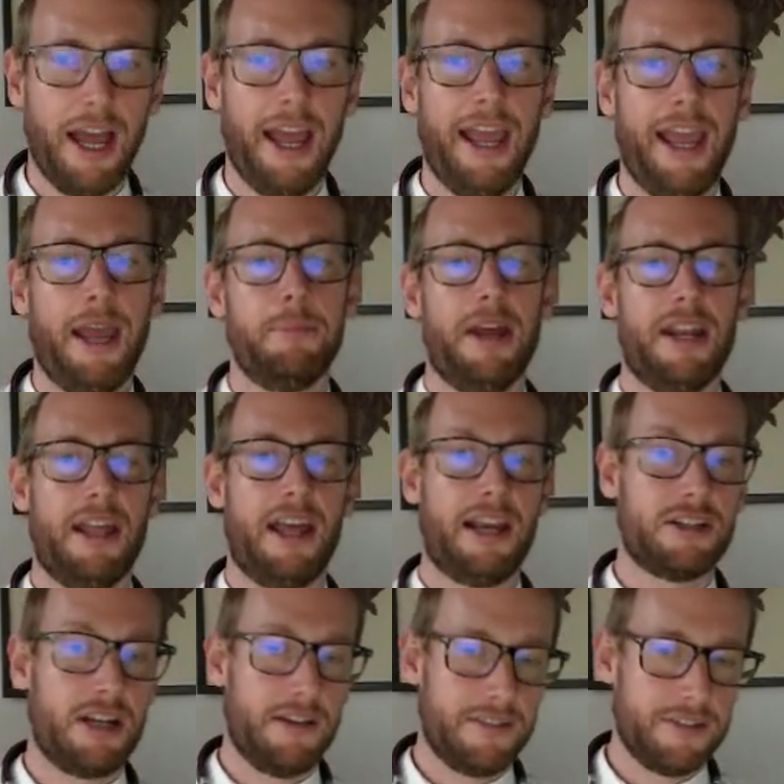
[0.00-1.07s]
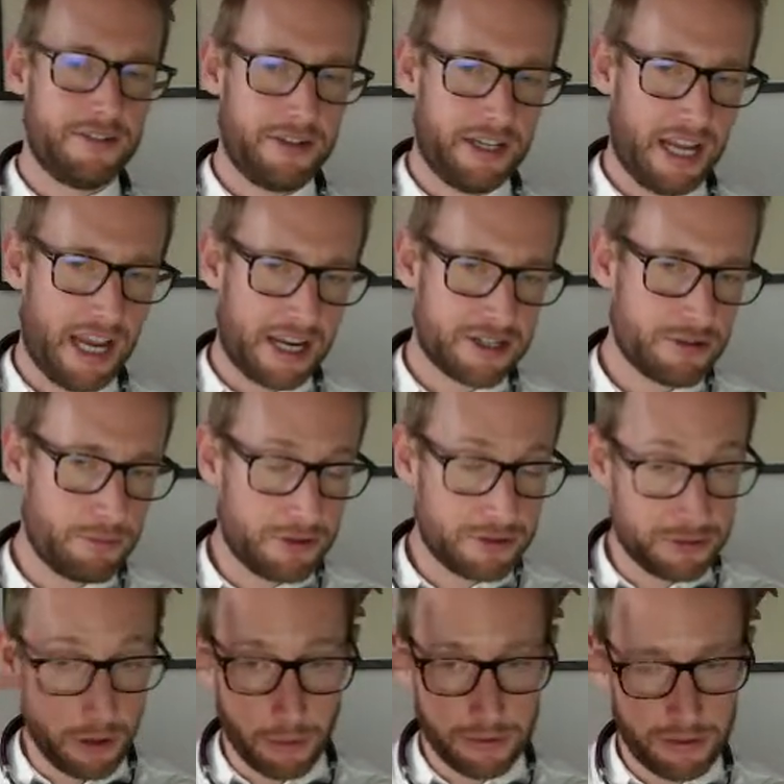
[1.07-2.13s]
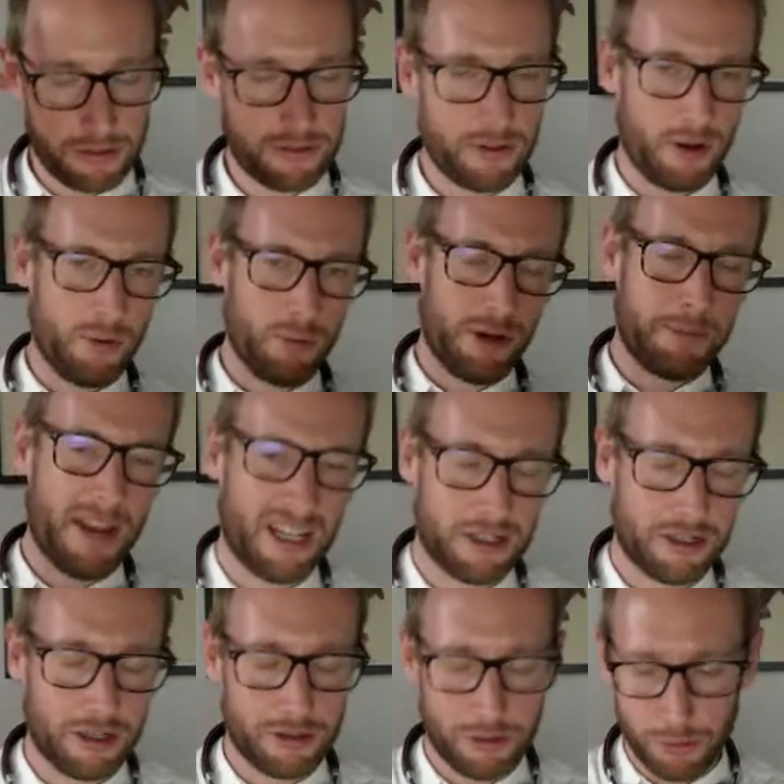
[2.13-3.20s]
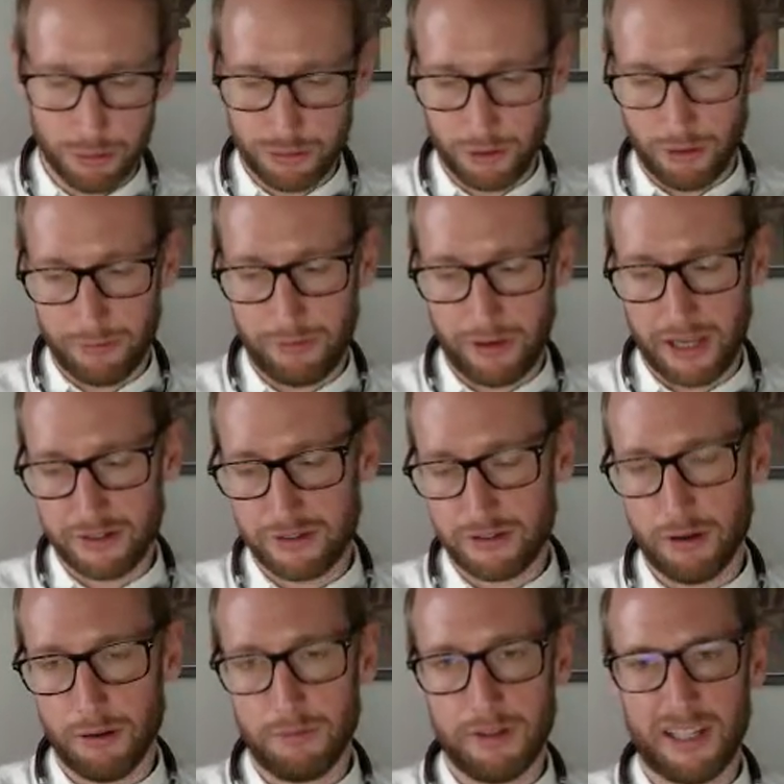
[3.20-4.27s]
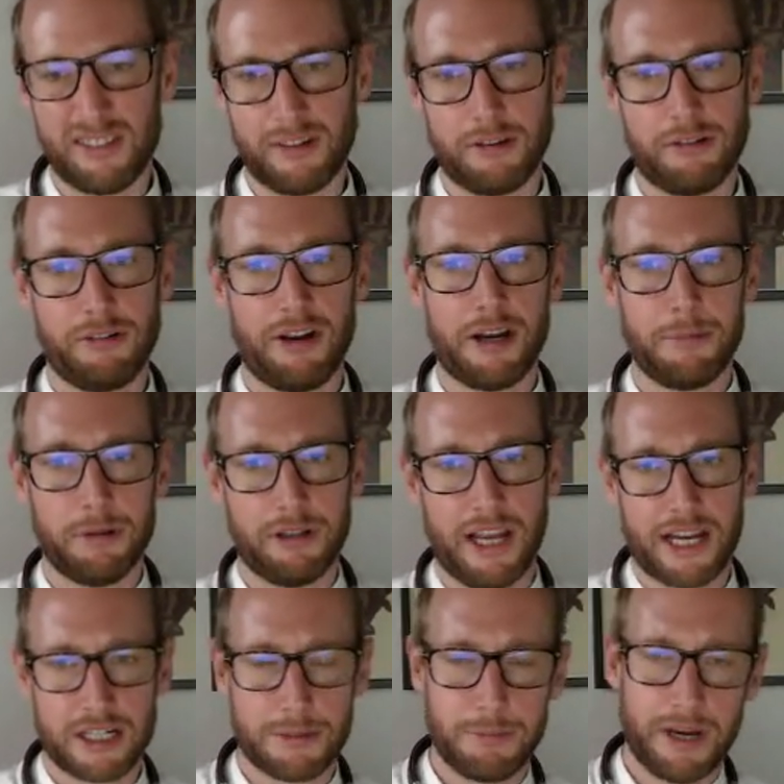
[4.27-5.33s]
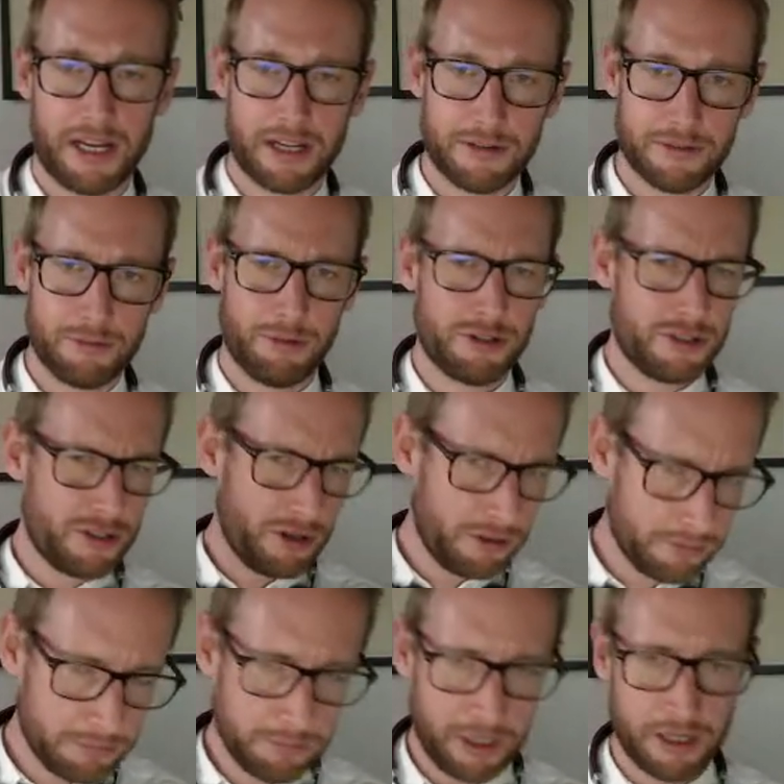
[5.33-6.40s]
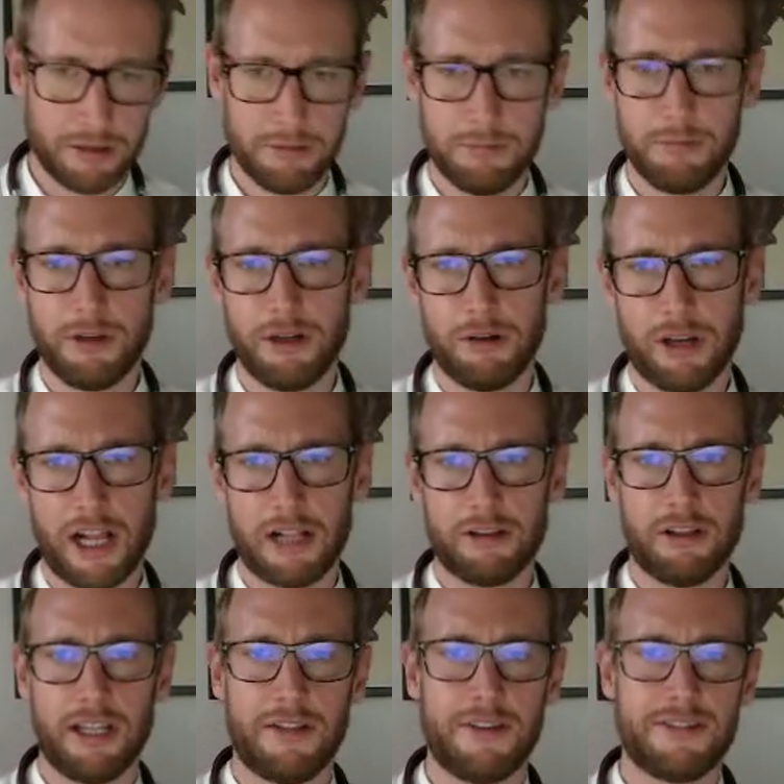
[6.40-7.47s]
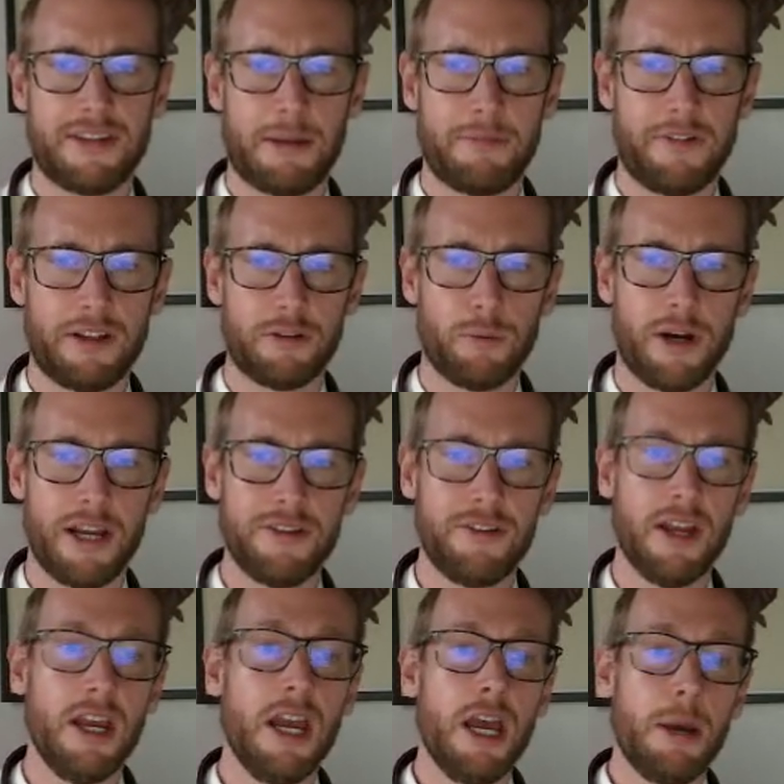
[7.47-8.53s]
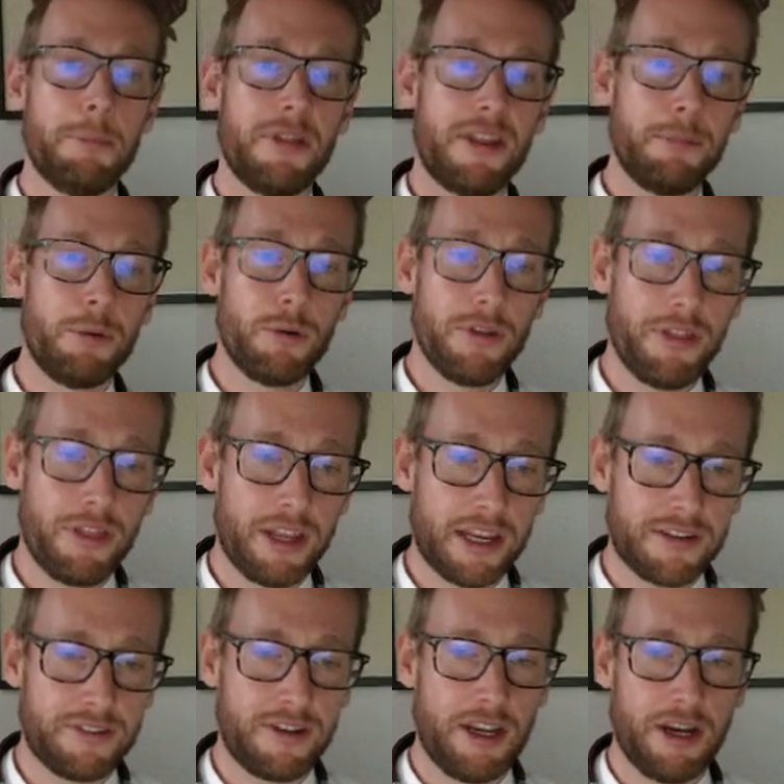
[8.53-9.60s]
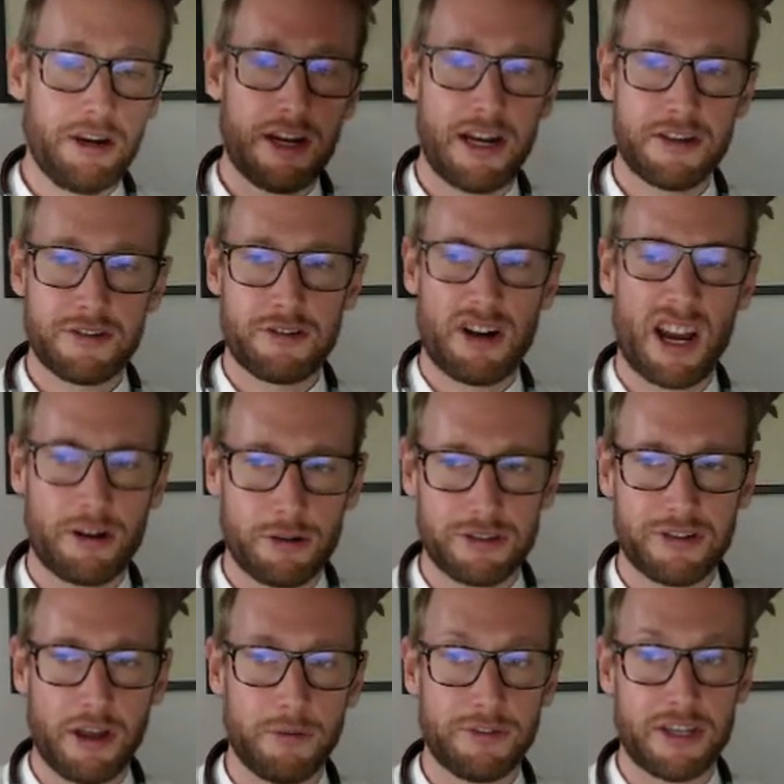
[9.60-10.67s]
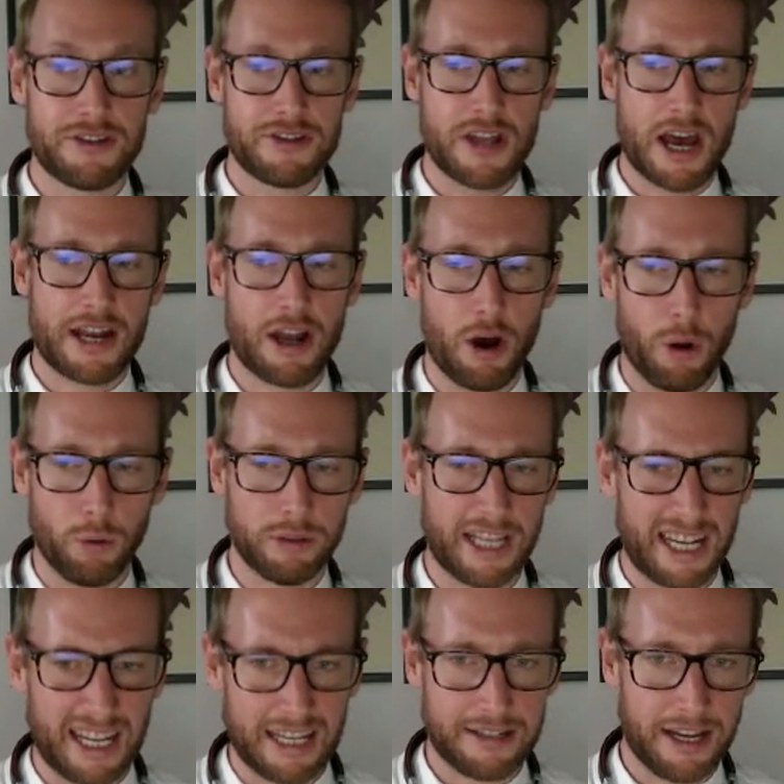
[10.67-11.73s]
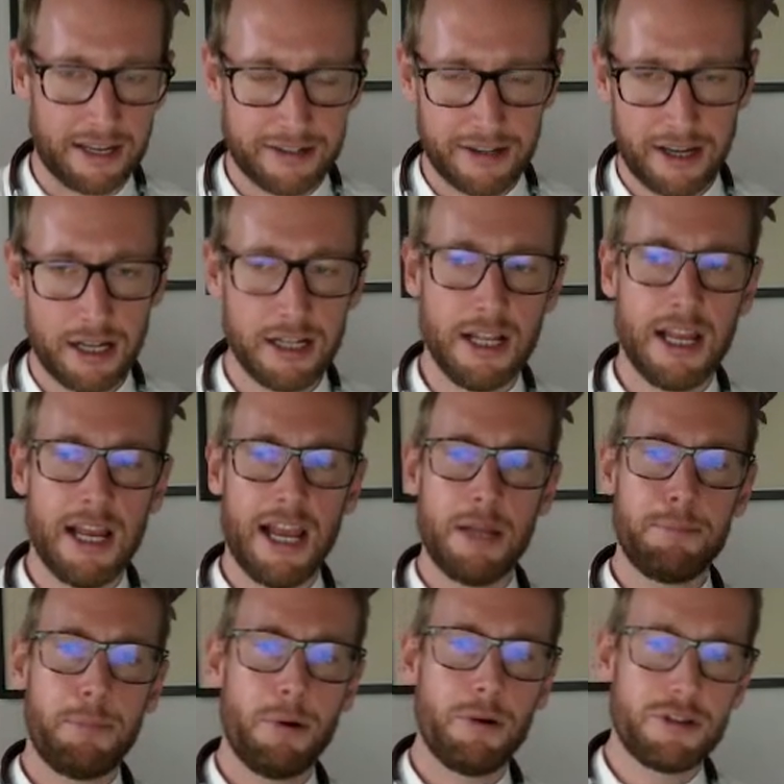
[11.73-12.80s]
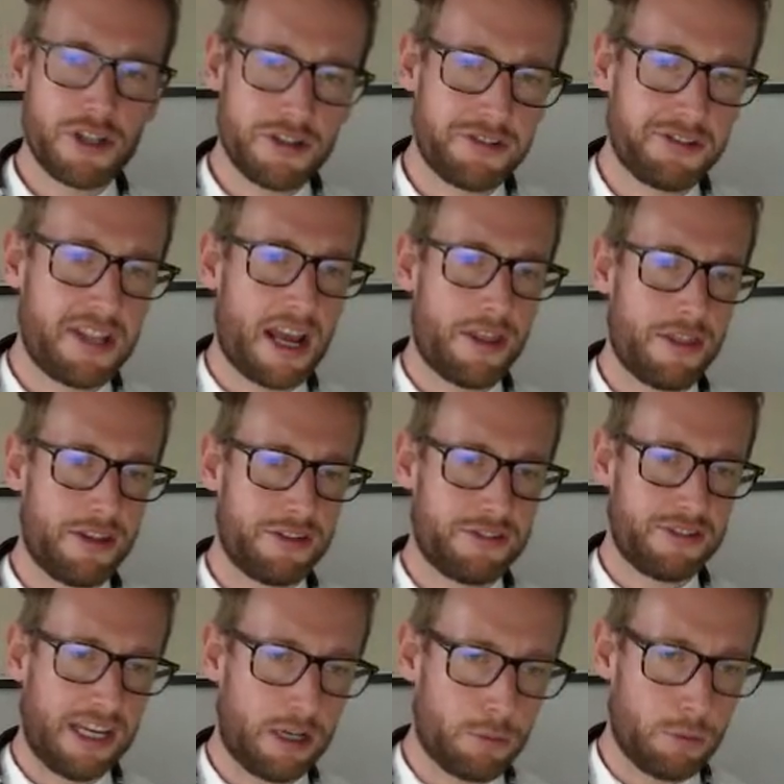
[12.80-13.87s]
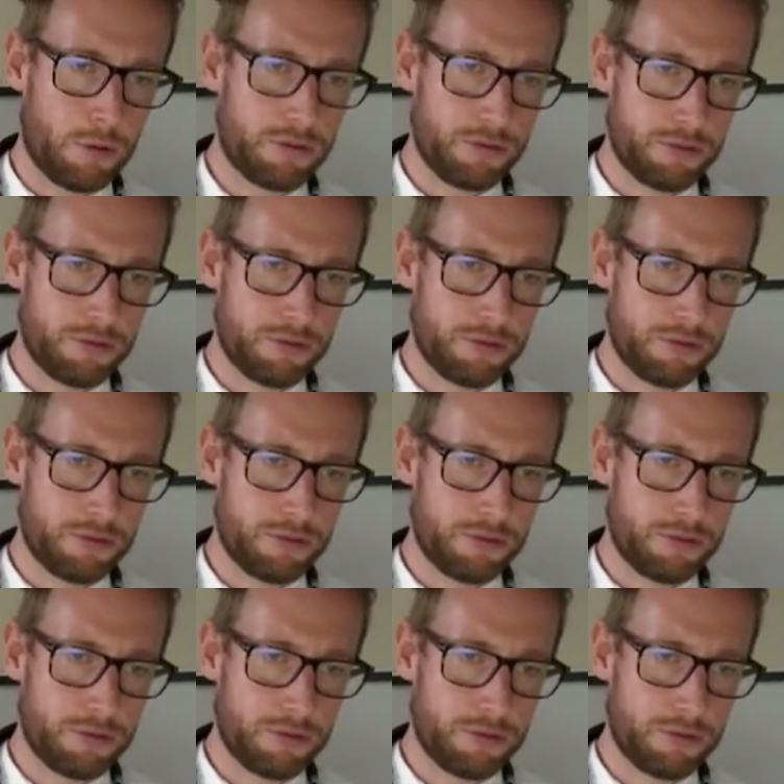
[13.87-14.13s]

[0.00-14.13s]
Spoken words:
And actually, this is a cache result. So we make use of Snowflake's incredible caching mechanism to ensure, you don't calculate the same thing twice. But the important thing is here that Astrato itself does not hold any data. It pushes down the SQL to